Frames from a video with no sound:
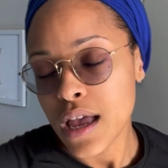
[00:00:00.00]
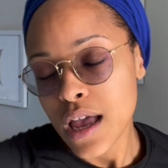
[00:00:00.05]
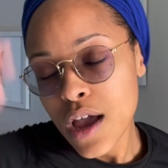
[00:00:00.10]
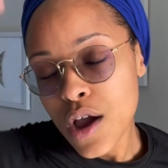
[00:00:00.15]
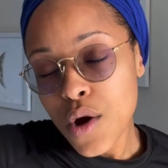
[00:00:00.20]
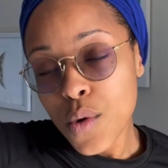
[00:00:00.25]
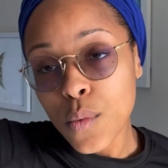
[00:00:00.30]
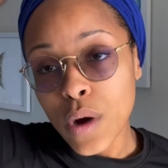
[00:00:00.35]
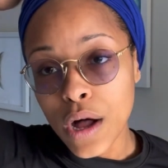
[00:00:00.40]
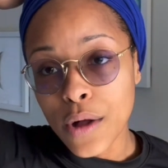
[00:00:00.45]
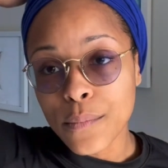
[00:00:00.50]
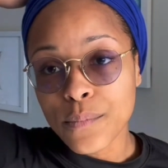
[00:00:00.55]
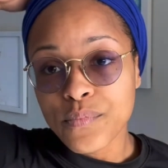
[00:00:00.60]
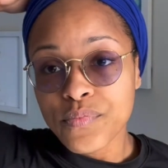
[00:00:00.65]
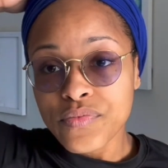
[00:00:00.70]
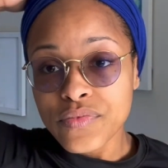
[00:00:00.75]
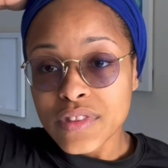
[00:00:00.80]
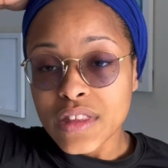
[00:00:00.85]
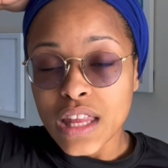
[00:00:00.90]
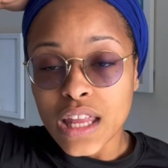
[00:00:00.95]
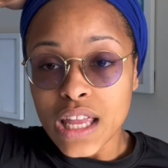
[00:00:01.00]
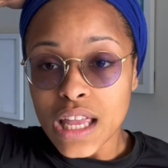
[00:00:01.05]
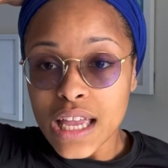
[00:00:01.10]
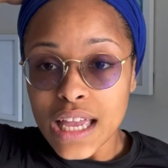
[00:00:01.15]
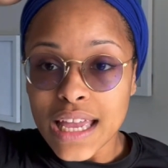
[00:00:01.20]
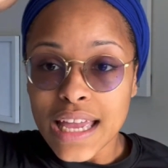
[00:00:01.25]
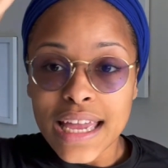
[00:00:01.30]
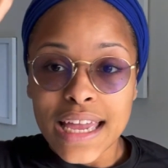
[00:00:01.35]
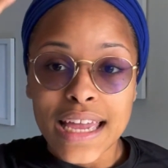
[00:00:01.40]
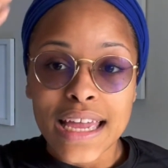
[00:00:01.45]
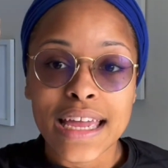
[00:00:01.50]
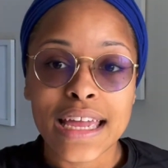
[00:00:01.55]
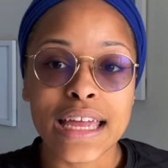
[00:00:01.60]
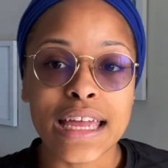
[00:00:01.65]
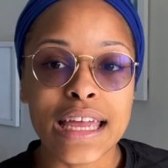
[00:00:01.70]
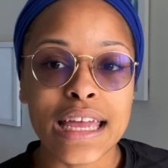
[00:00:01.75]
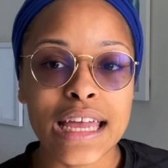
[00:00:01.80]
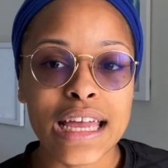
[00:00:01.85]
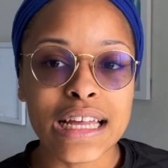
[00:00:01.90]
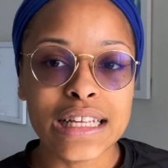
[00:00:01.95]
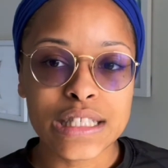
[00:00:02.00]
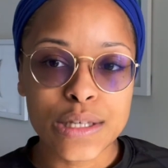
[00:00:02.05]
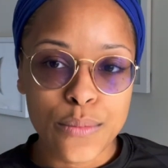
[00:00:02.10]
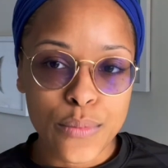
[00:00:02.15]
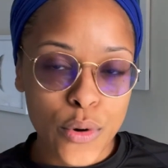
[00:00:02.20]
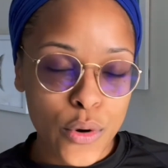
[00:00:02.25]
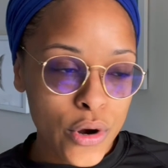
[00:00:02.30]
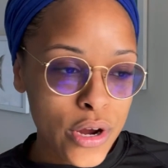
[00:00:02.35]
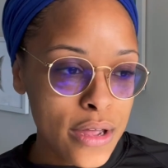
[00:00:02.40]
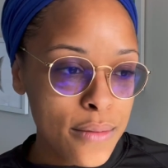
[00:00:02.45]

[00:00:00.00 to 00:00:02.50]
Well, it's important